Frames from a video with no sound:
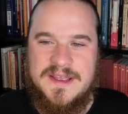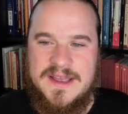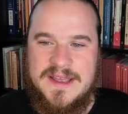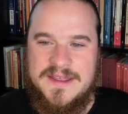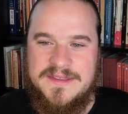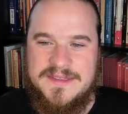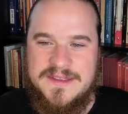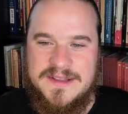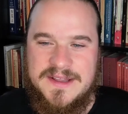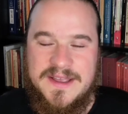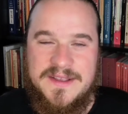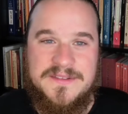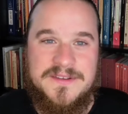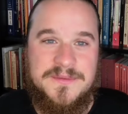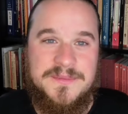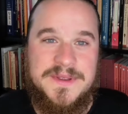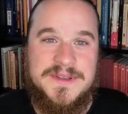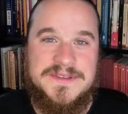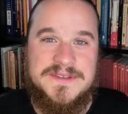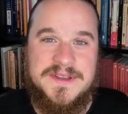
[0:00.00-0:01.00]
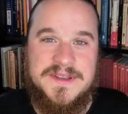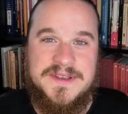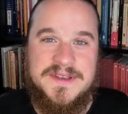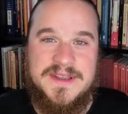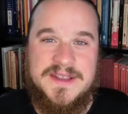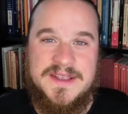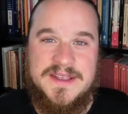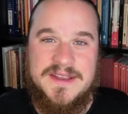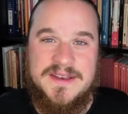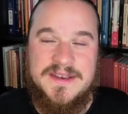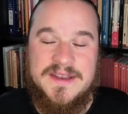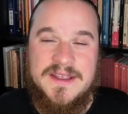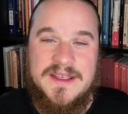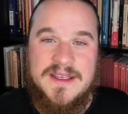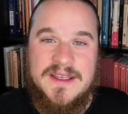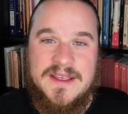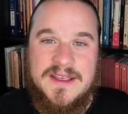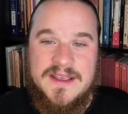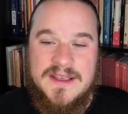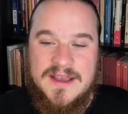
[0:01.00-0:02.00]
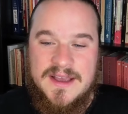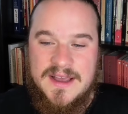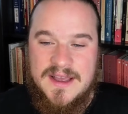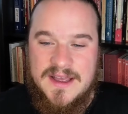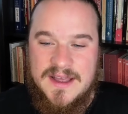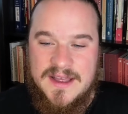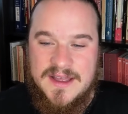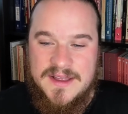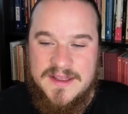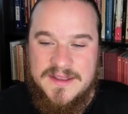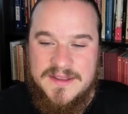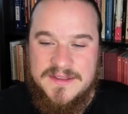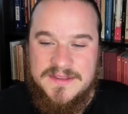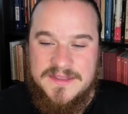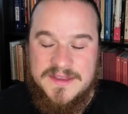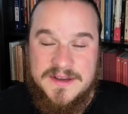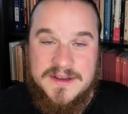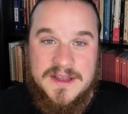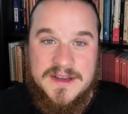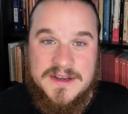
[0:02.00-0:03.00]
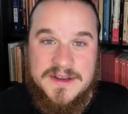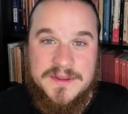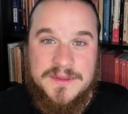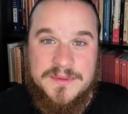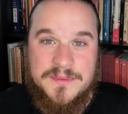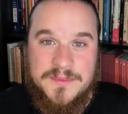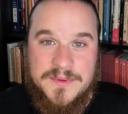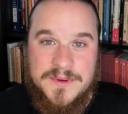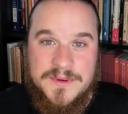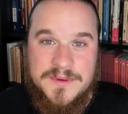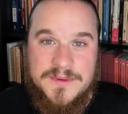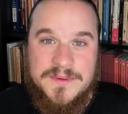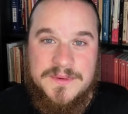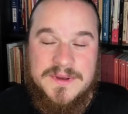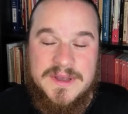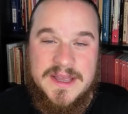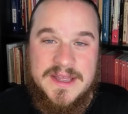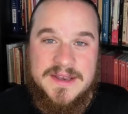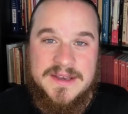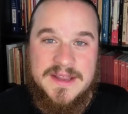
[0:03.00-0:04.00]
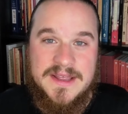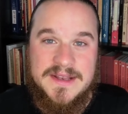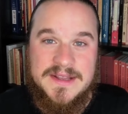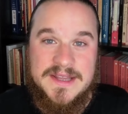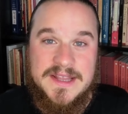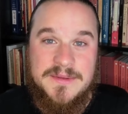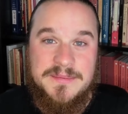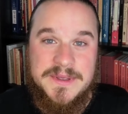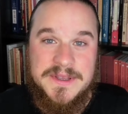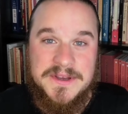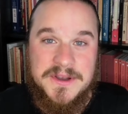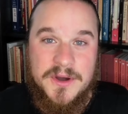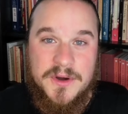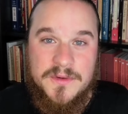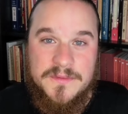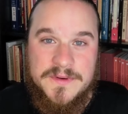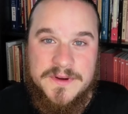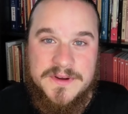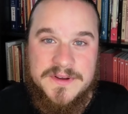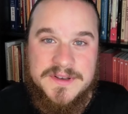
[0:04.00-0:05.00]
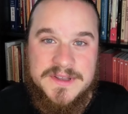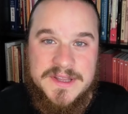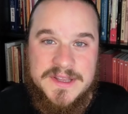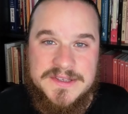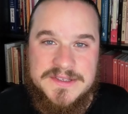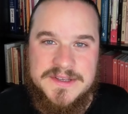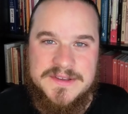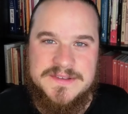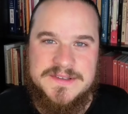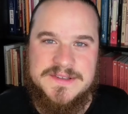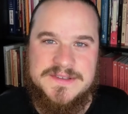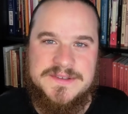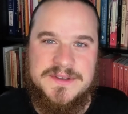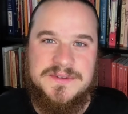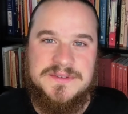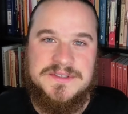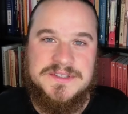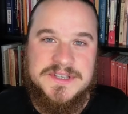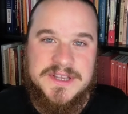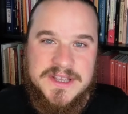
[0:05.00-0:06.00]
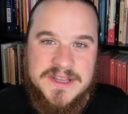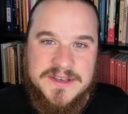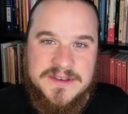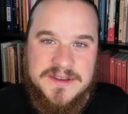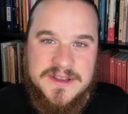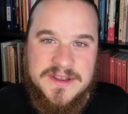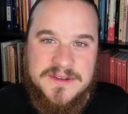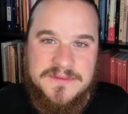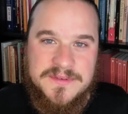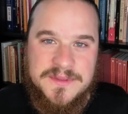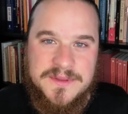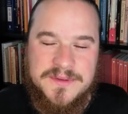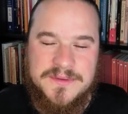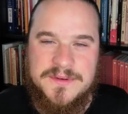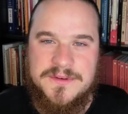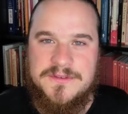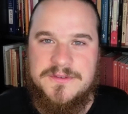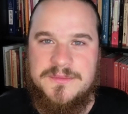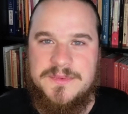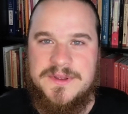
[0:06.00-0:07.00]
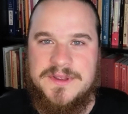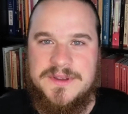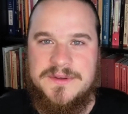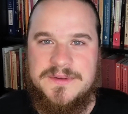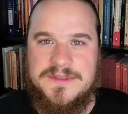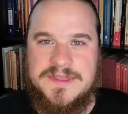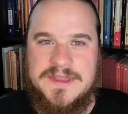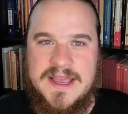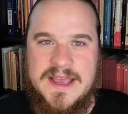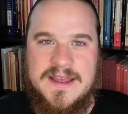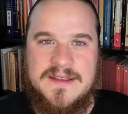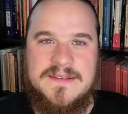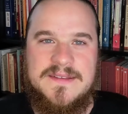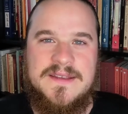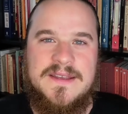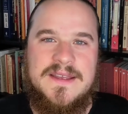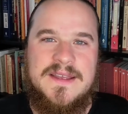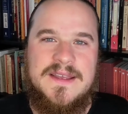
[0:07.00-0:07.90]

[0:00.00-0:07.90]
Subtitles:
The lights are mentioned in the cutting through and leaping over teachings of Dzogchen, for those who are familiar with that.